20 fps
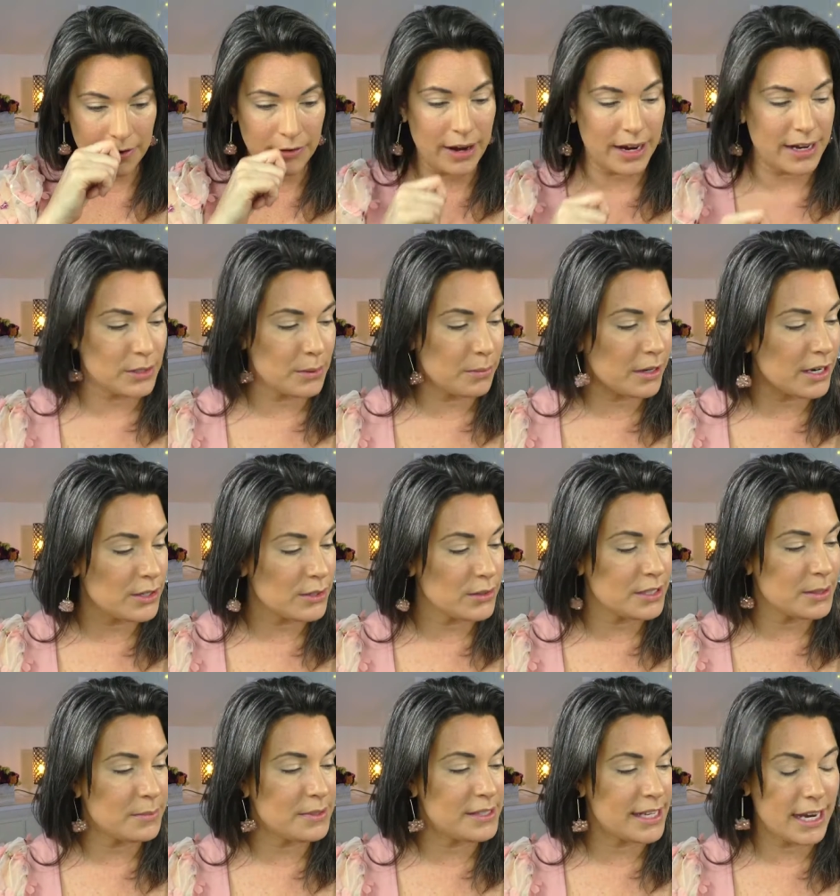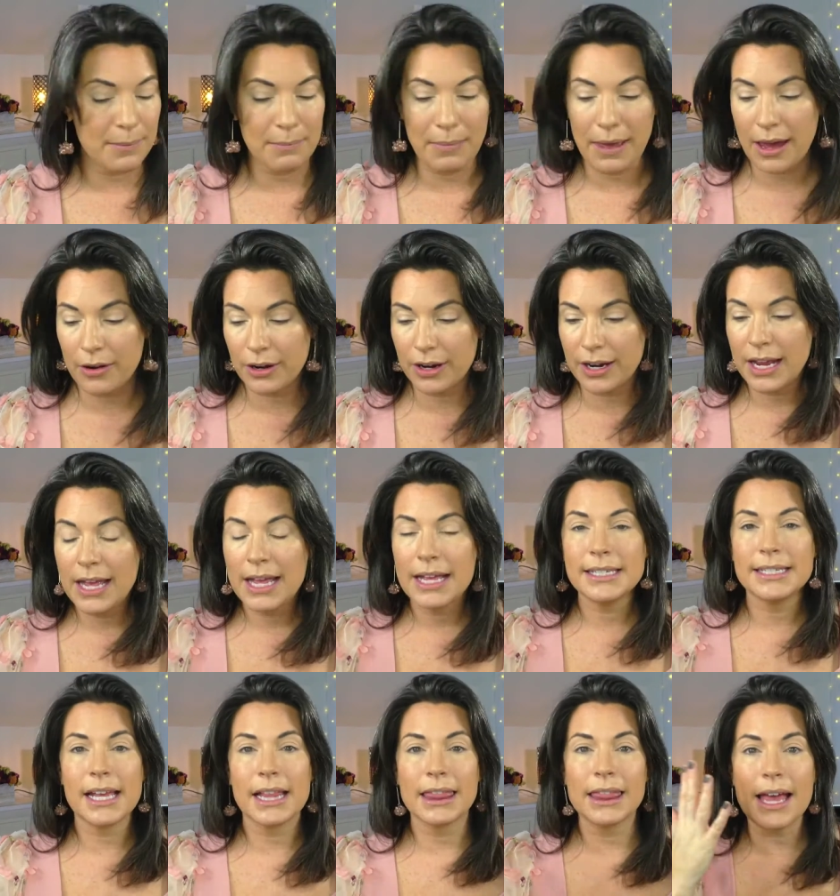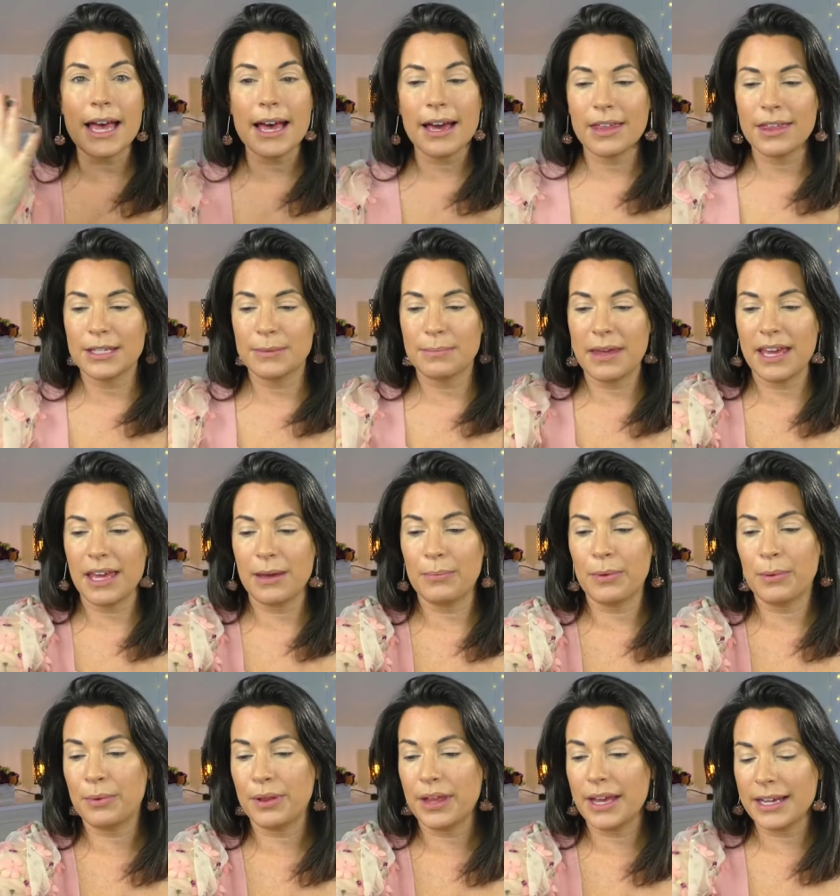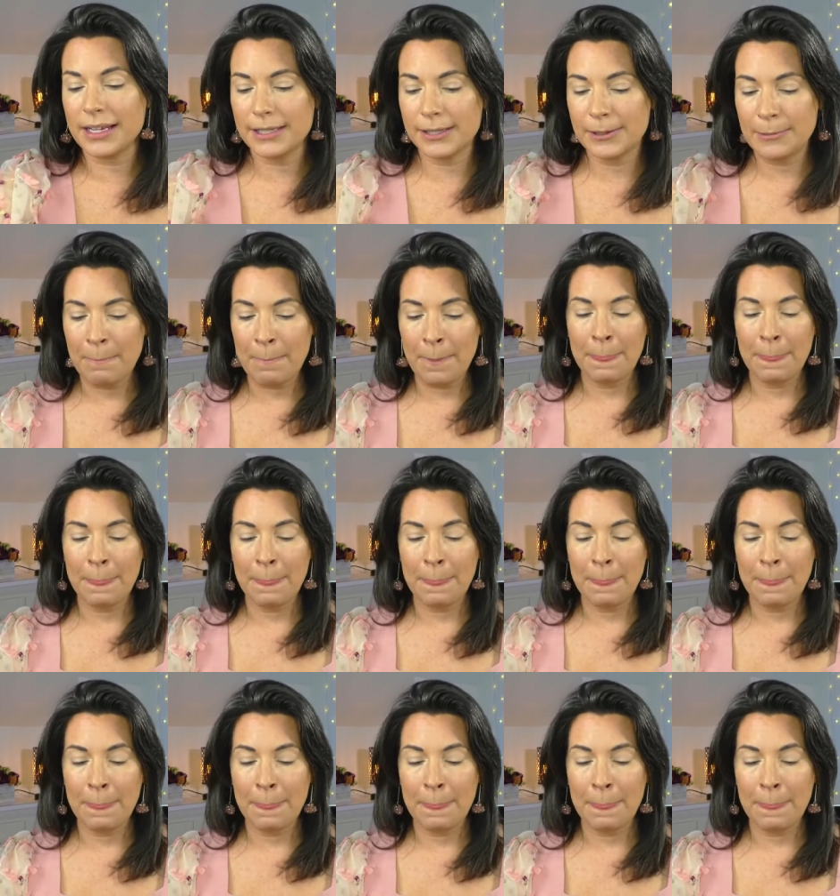All right, so I'm going to do some setting powder to lock this makeup in place.